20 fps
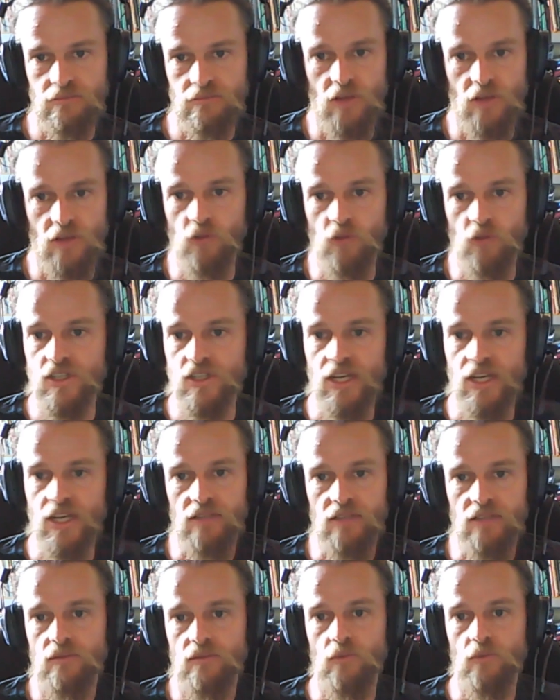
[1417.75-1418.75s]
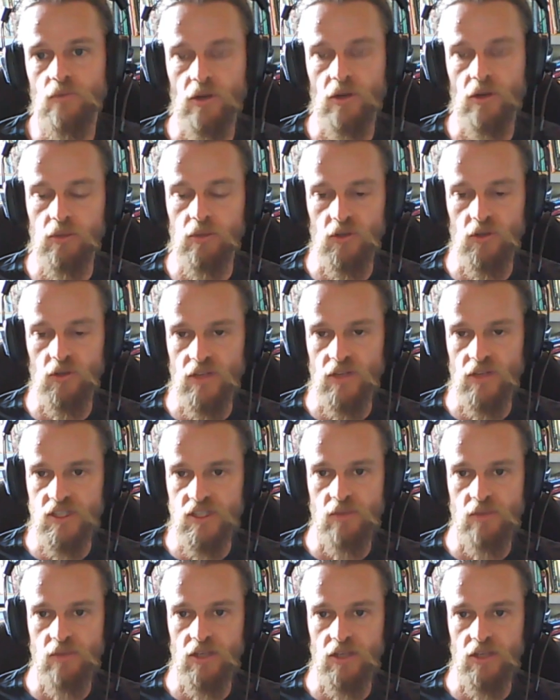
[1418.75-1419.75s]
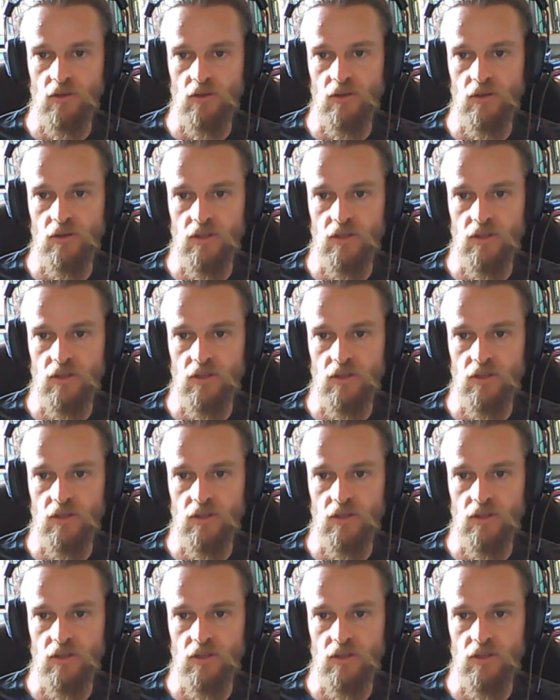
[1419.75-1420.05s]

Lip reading: alternate where I put these depending on